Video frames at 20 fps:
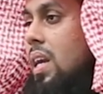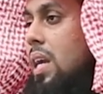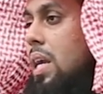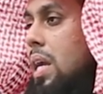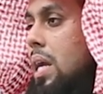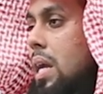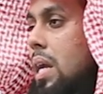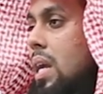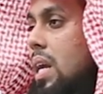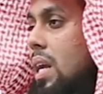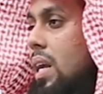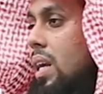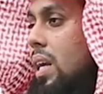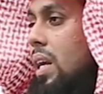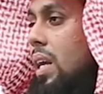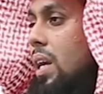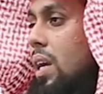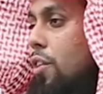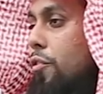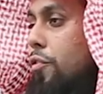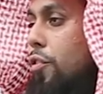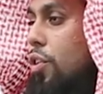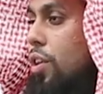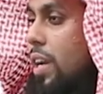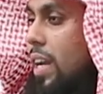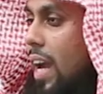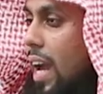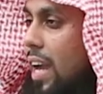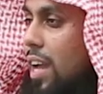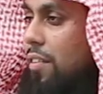He
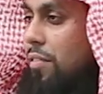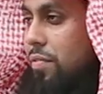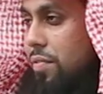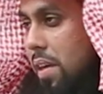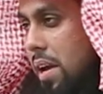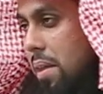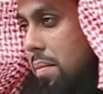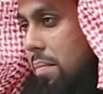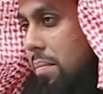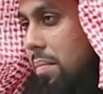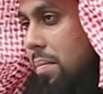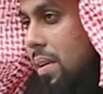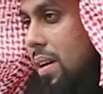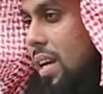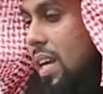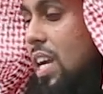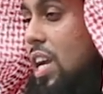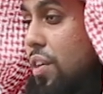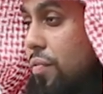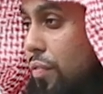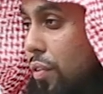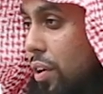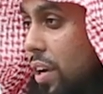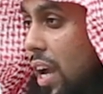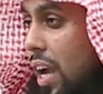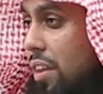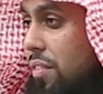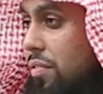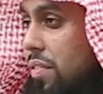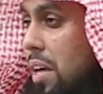forgave them. He
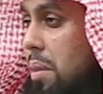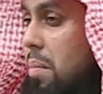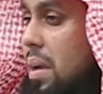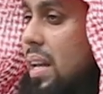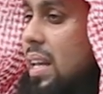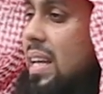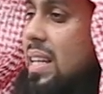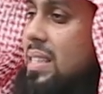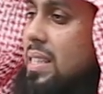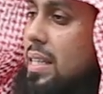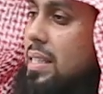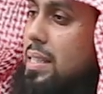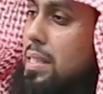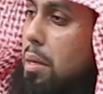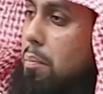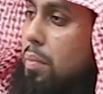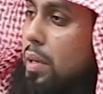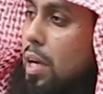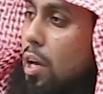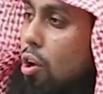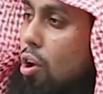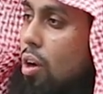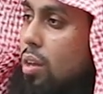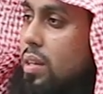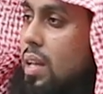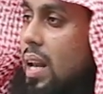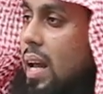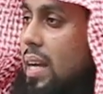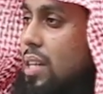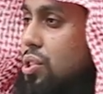forgave them and he said something
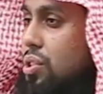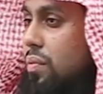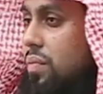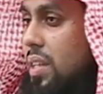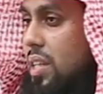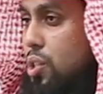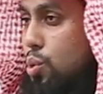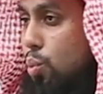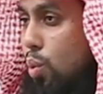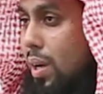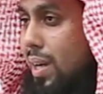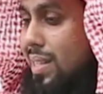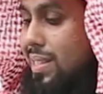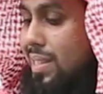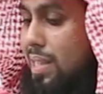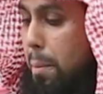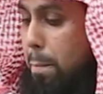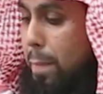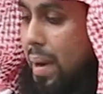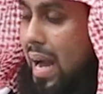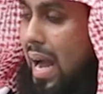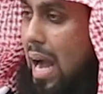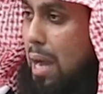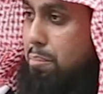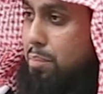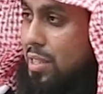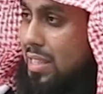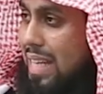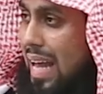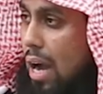along the lines of these words that
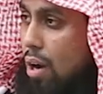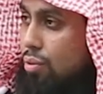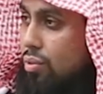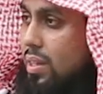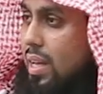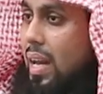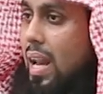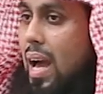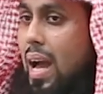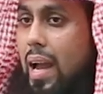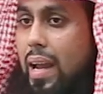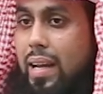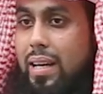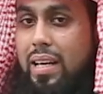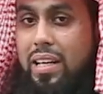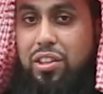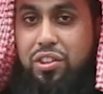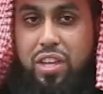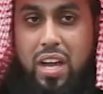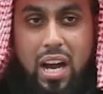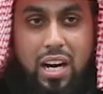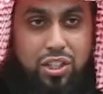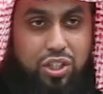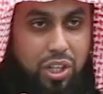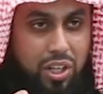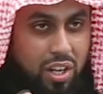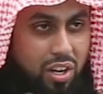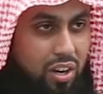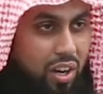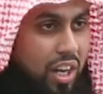perhaps down the line in their
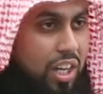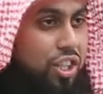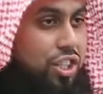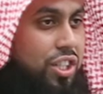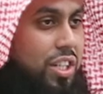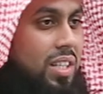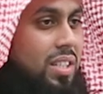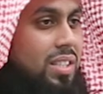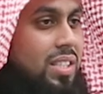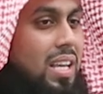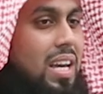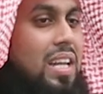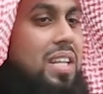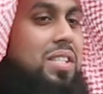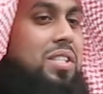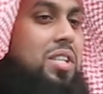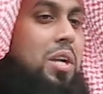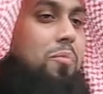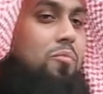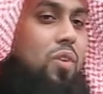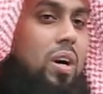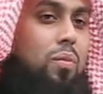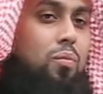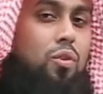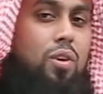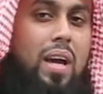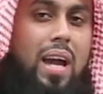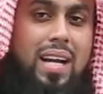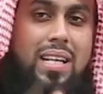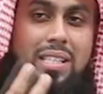generations, someone
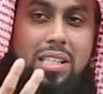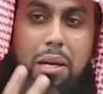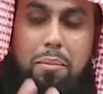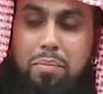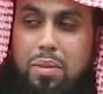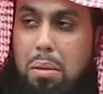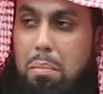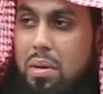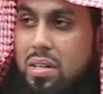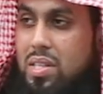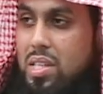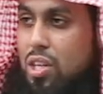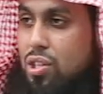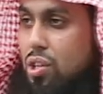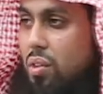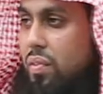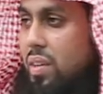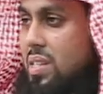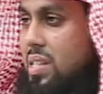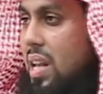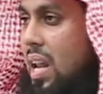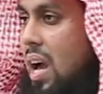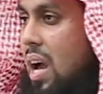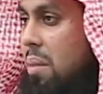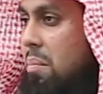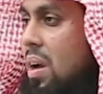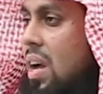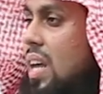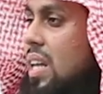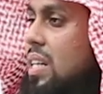would accept the message of
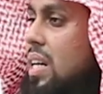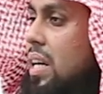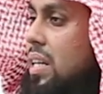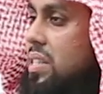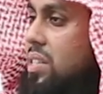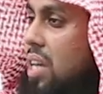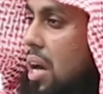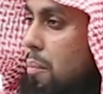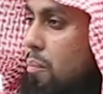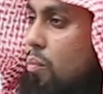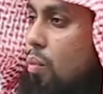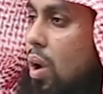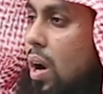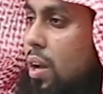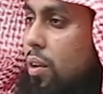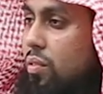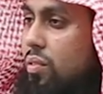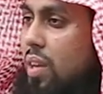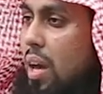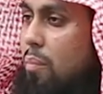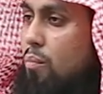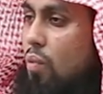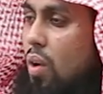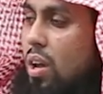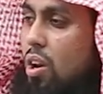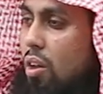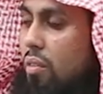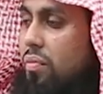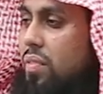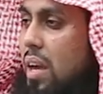Islam.
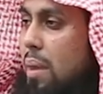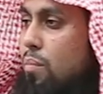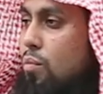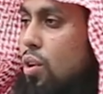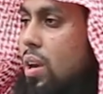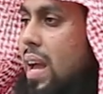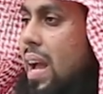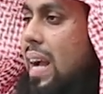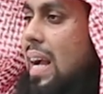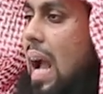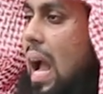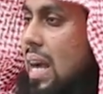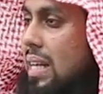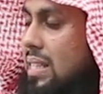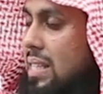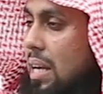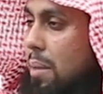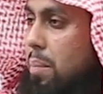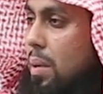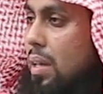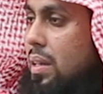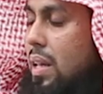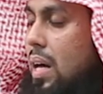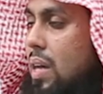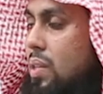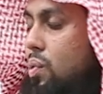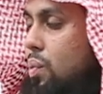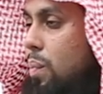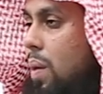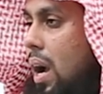Someone of them would accept
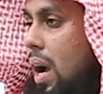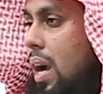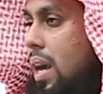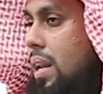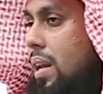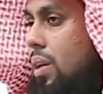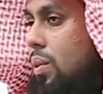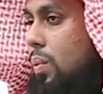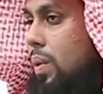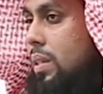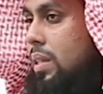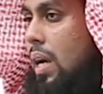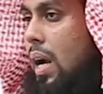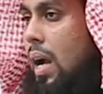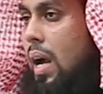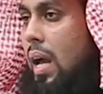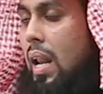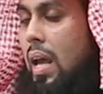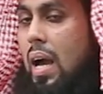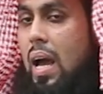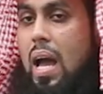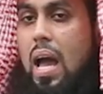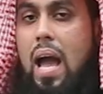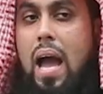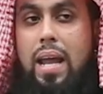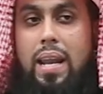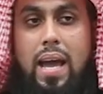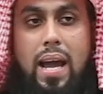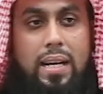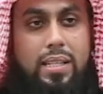Allah subhanahu wa ta'ala
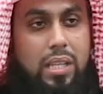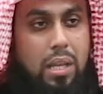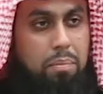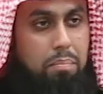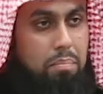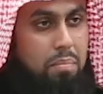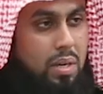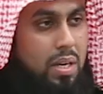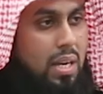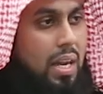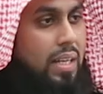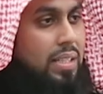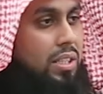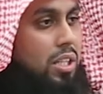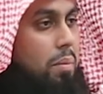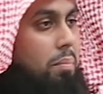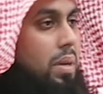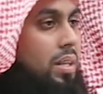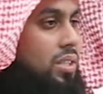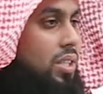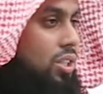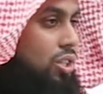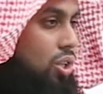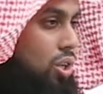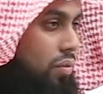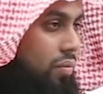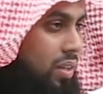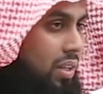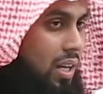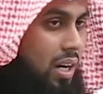and accept me as the messenger
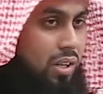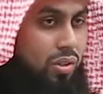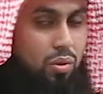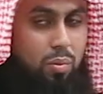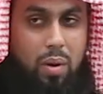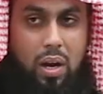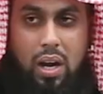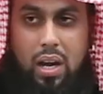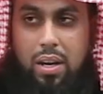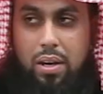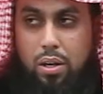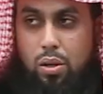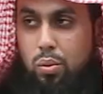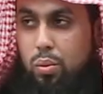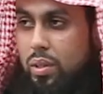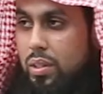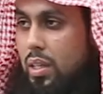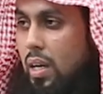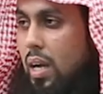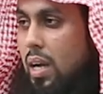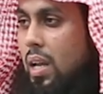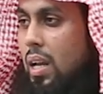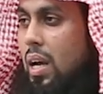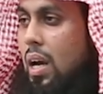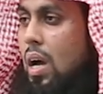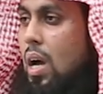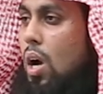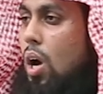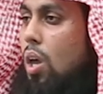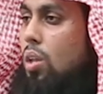of Allah subhanahu wa
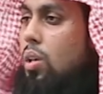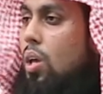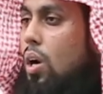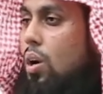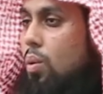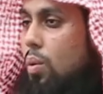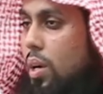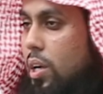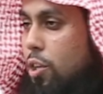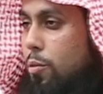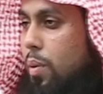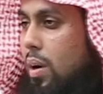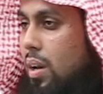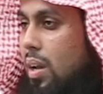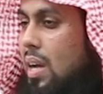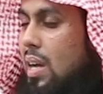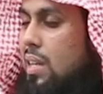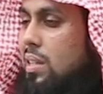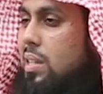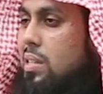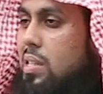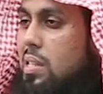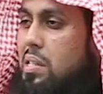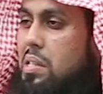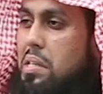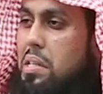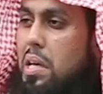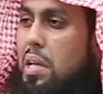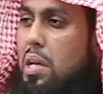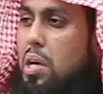ta'ala. Allahu Akbar. This is
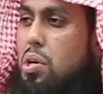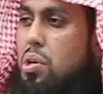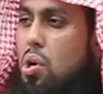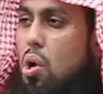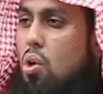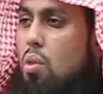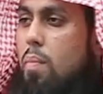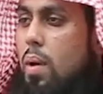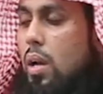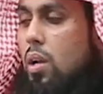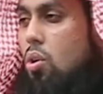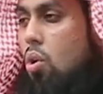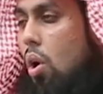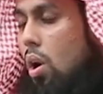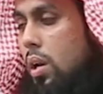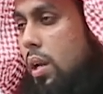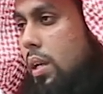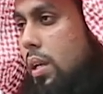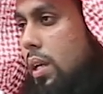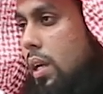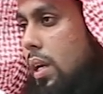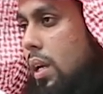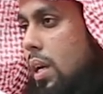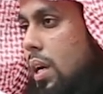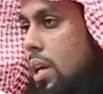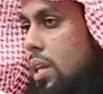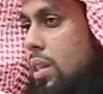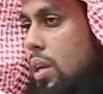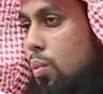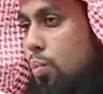indeed a noble quality
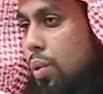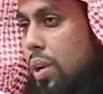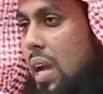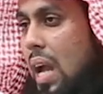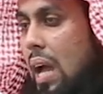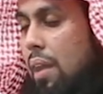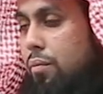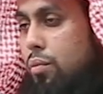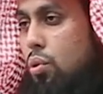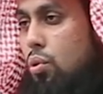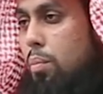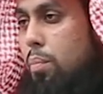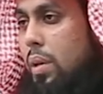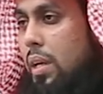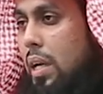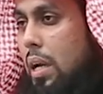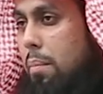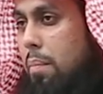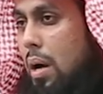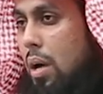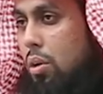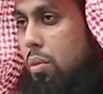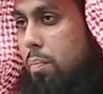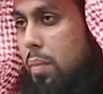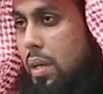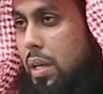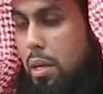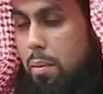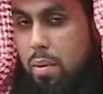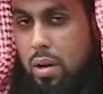that we have to bring about,
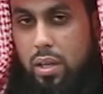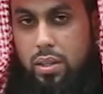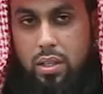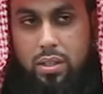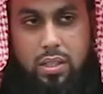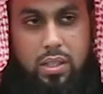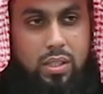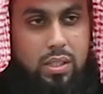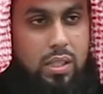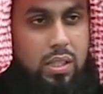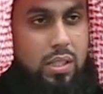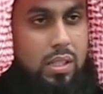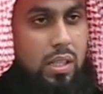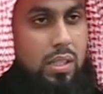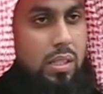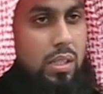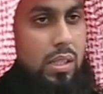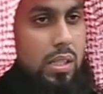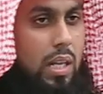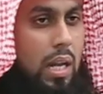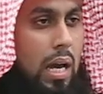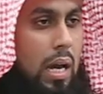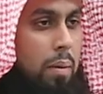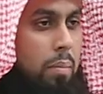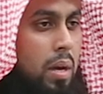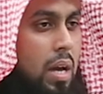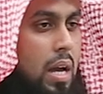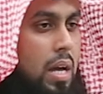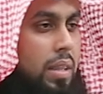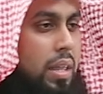my dear brothers and sisters in Islam.